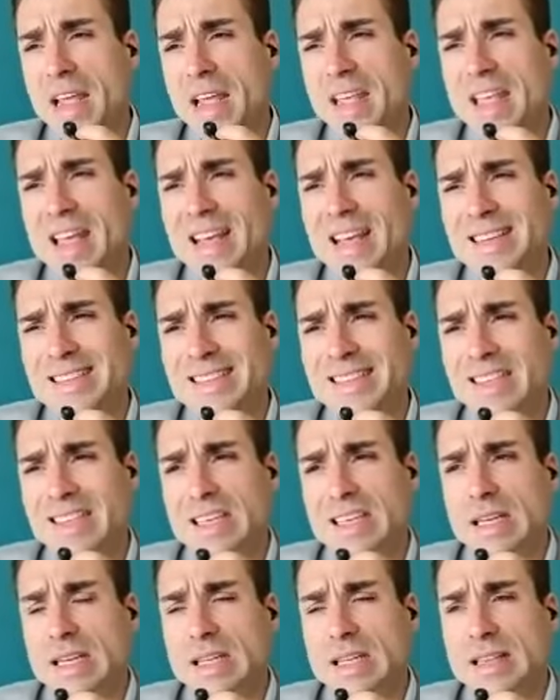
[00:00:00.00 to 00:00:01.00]
I guess
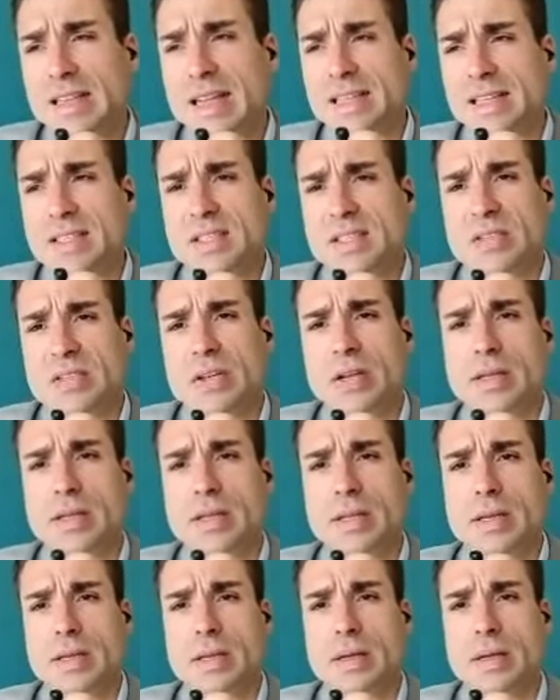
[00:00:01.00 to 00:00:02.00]
that's
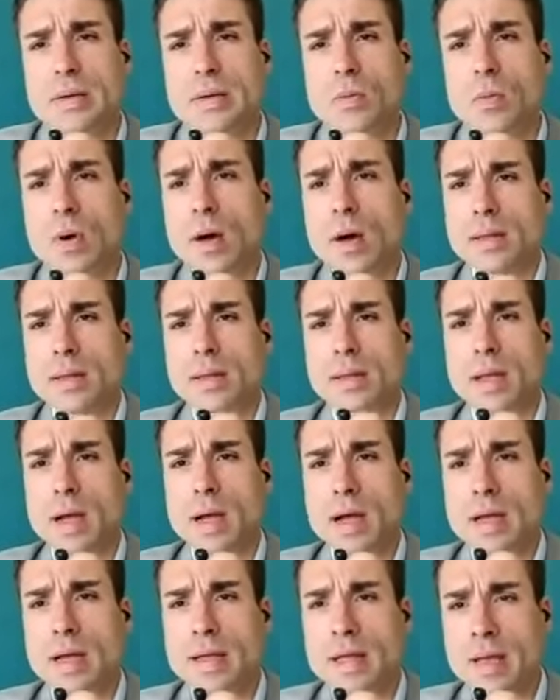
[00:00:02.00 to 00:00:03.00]
not what
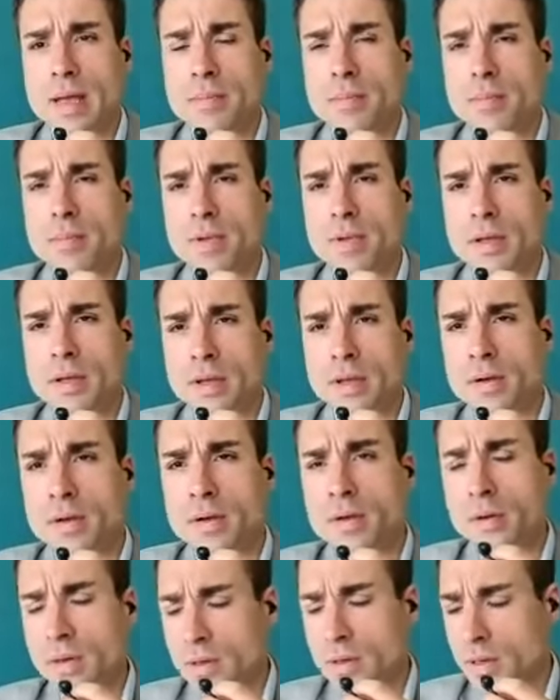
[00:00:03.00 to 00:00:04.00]
I am
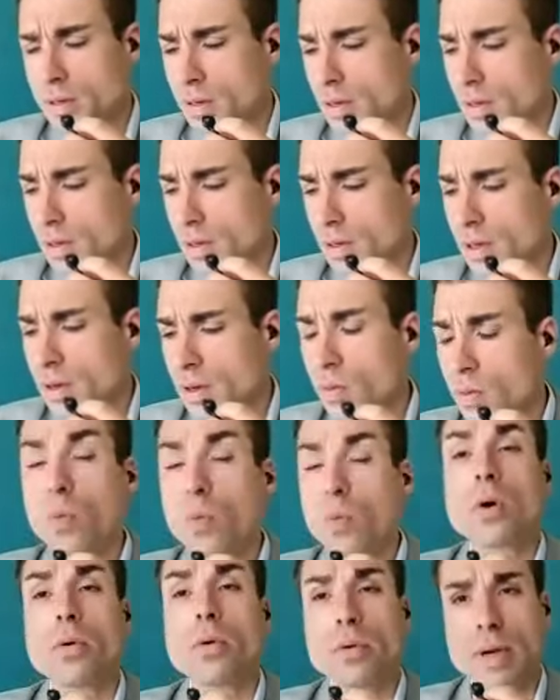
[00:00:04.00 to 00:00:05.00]
here
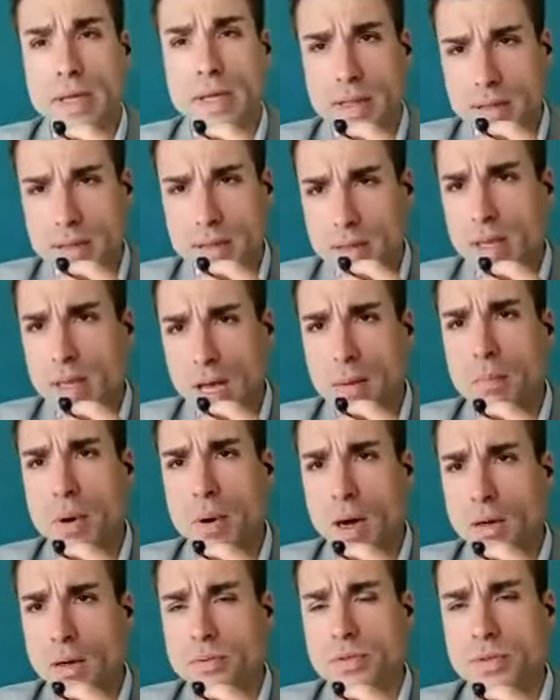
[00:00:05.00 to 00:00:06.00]
worried
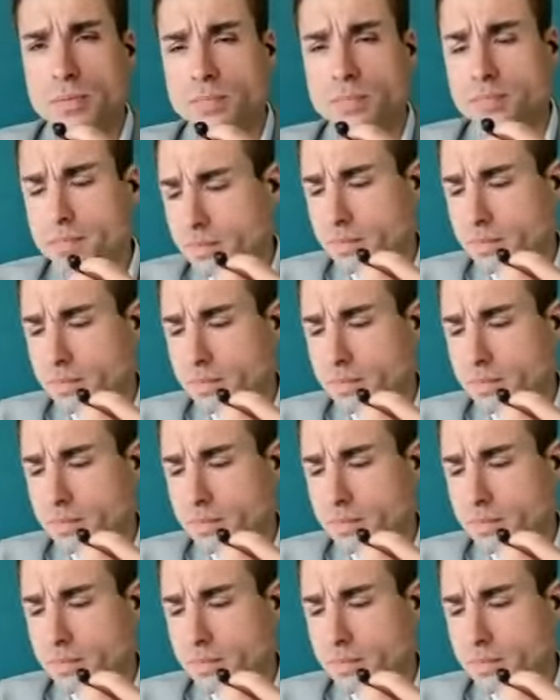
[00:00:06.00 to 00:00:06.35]
about.